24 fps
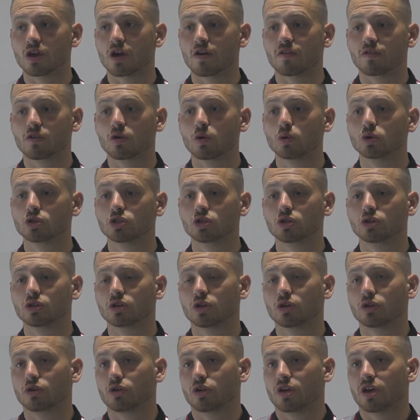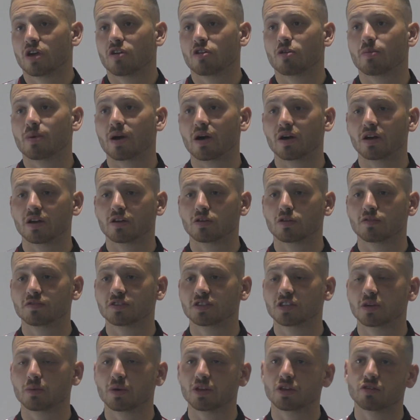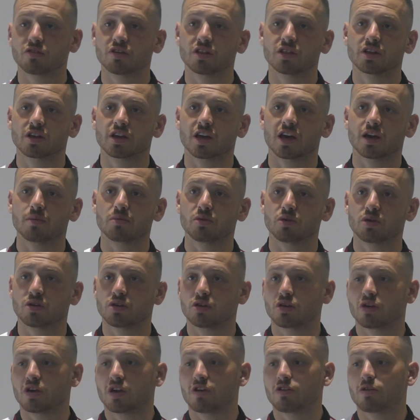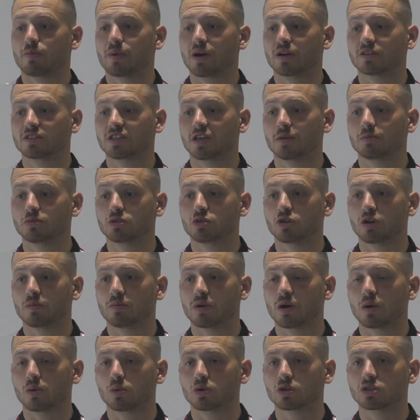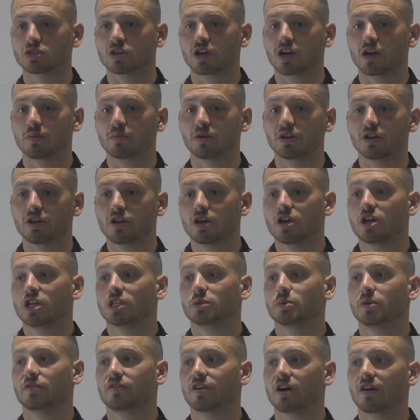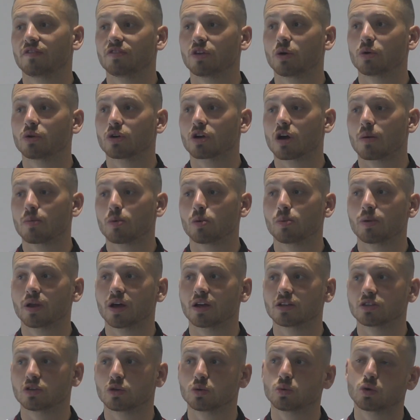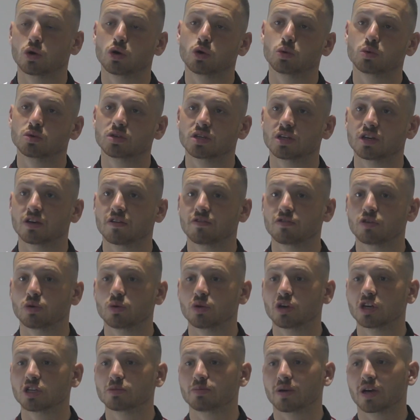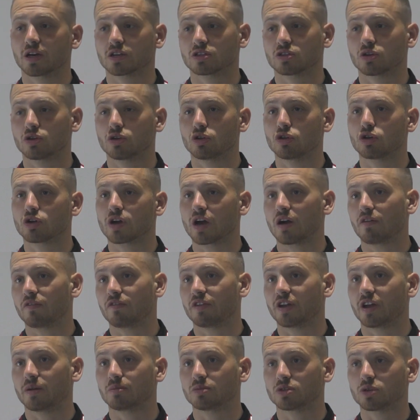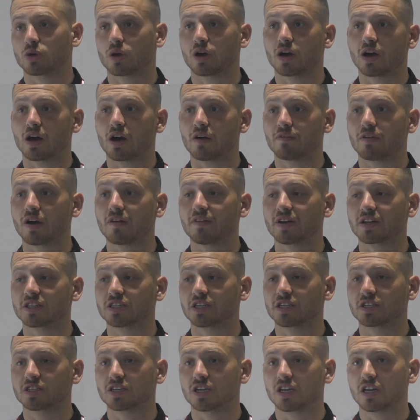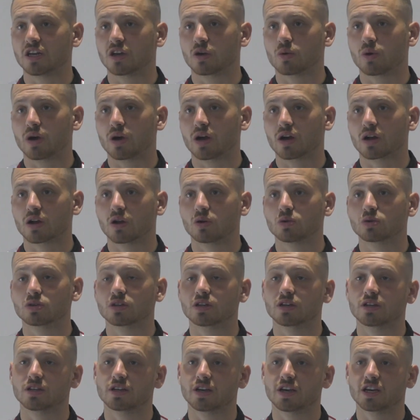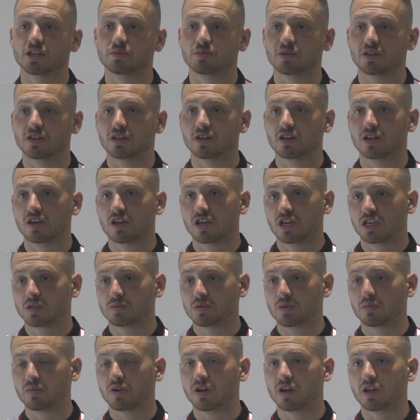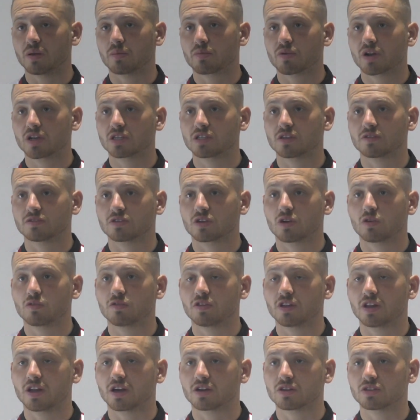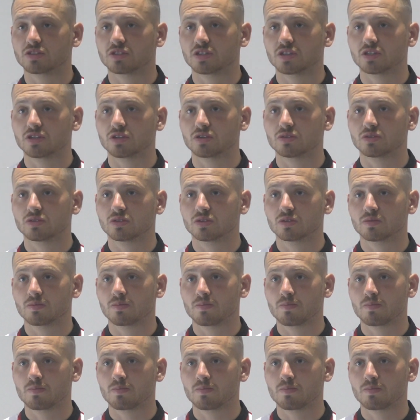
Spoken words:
Yeah, of course, you hear about it. Obviously, when you're in the game, you hear about teams doing well all the time, and to be fair, I've known a couple of players who was here a few years back, so you look out for them. So I've actually seen it quite closely, and yeah, it's been really impressive, so hopefully that continues.